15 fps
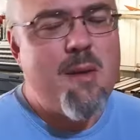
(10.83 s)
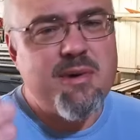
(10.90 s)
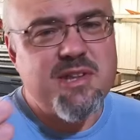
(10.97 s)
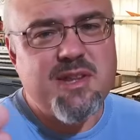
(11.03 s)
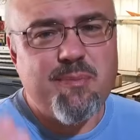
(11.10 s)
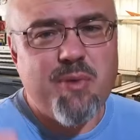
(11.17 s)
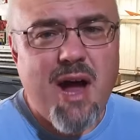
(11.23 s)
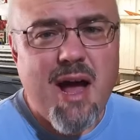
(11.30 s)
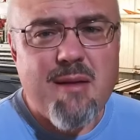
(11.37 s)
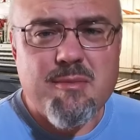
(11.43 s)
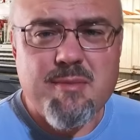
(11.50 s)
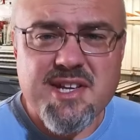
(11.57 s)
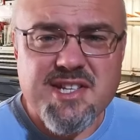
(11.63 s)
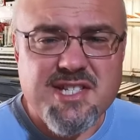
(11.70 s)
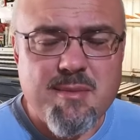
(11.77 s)
But the
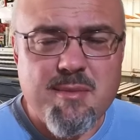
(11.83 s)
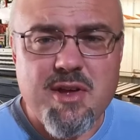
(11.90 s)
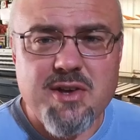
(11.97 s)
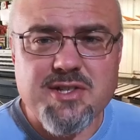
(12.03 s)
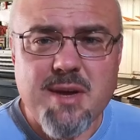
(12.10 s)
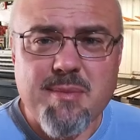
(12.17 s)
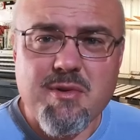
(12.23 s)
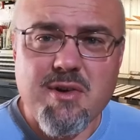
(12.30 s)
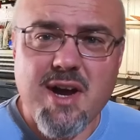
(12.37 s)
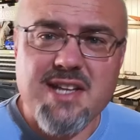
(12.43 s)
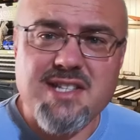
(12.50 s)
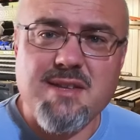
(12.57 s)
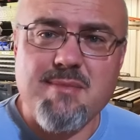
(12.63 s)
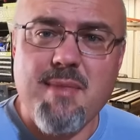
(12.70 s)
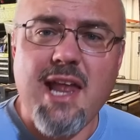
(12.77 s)
problem is some of those
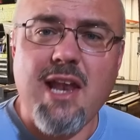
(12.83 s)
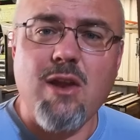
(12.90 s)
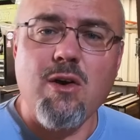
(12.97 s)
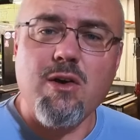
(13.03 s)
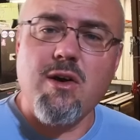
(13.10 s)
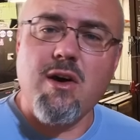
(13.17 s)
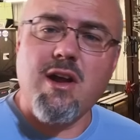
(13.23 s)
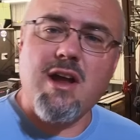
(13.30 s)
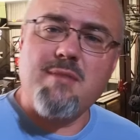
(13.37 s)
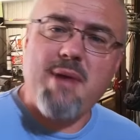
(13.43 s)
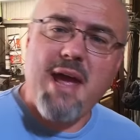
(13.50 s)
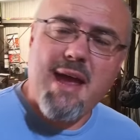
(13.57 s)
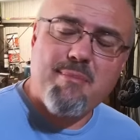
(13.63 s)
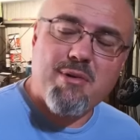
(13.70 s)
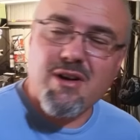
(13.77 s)
upgrades that may look good on
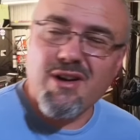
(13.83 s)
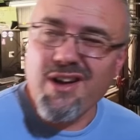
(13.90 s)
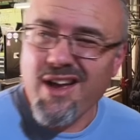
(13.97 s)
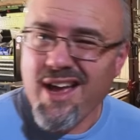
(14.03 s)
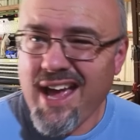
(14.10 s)
paper